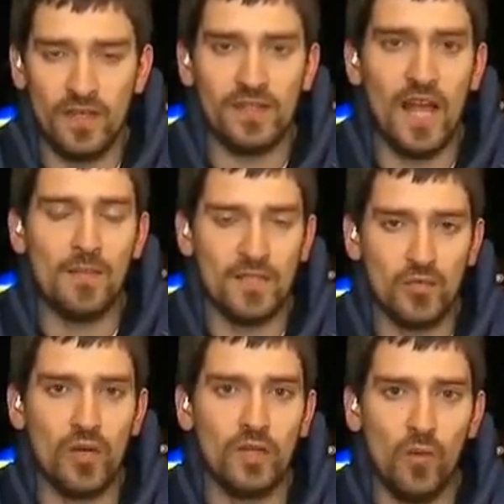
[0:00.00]
This time
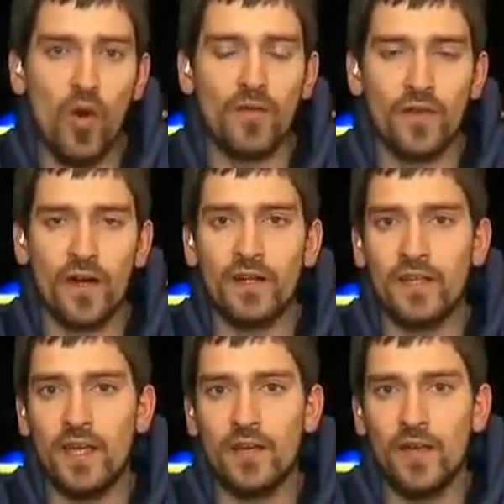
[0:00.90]
it's real warfare
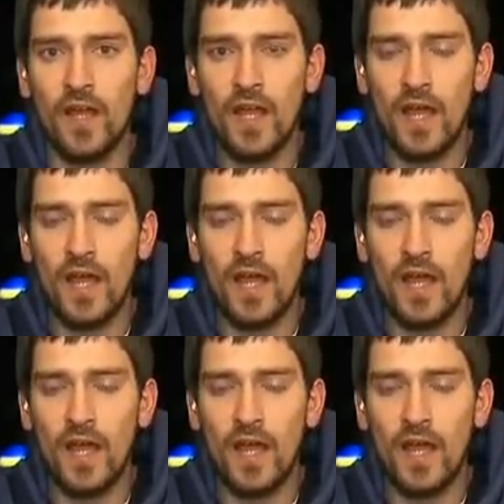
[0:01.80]
in Kiev,